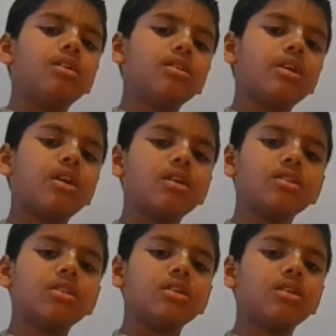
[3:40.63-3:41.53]
ta
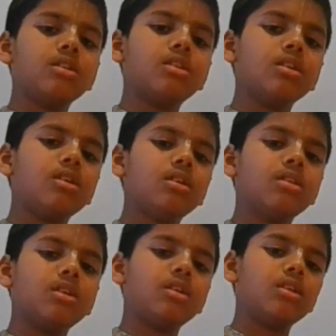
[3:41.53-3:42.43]
ti
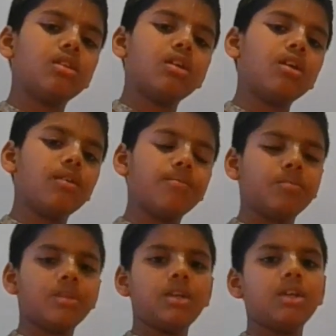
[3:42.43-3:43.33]
ri ta.
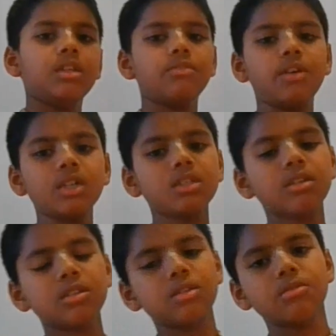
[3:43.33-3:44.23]
The
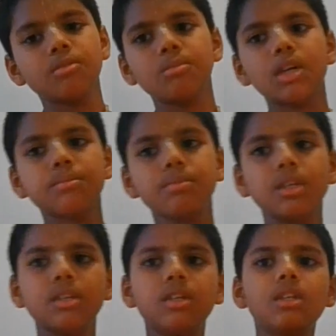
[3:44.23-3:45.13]
fastest you might
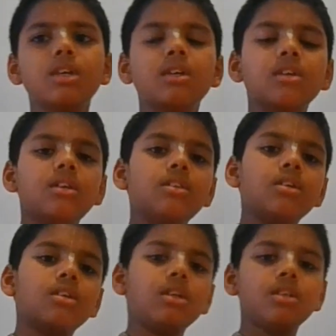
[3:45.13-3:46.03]
be needing in
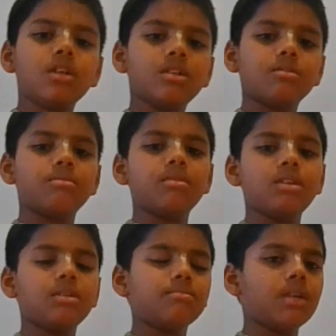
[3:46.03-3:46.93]
the kirtan is
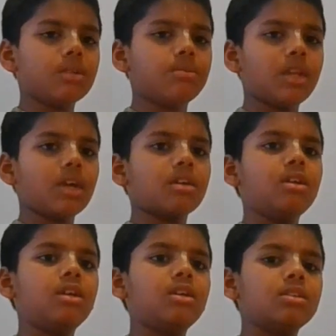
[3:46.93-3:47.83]
it might be like
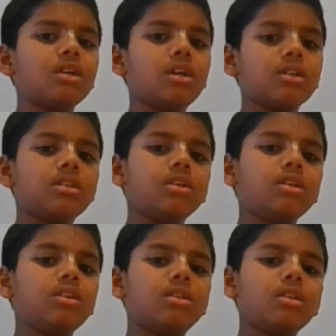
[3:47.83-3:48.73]
ta
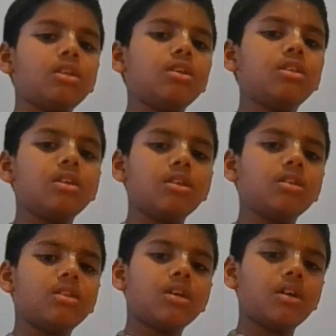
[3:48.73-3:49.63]
ti ri
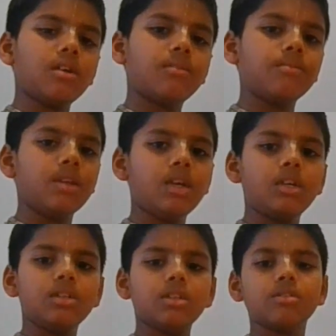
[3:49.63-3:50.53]
ta.
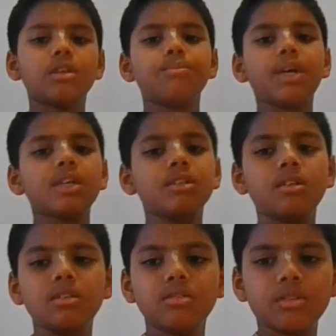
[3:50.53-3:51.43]
So you can practice
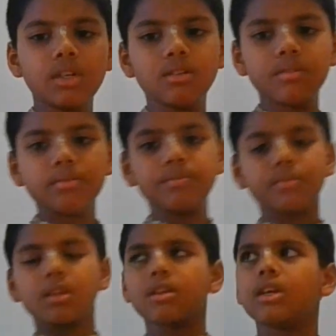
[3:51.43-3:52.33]
and you can
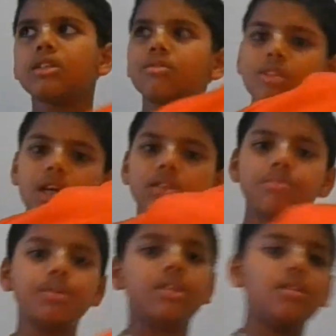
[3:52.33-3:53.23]
get to that
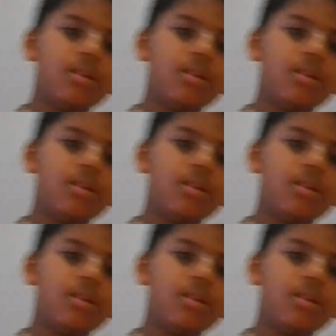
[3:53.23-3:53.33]
speed,